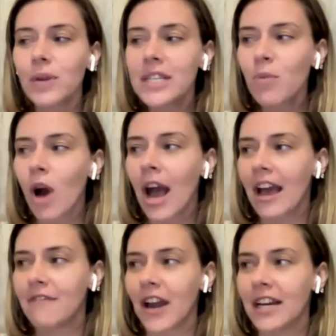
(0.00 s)
the reason
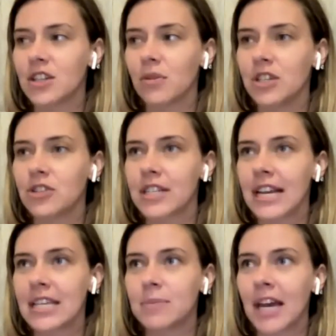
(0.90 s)
why I find it so
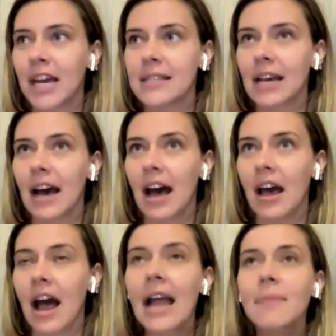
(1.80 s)
interesting is because
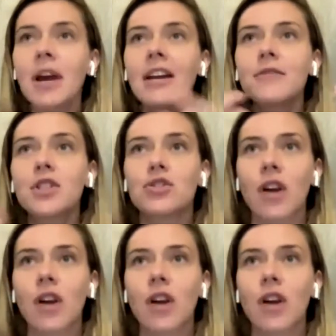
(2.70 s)
I'm kind of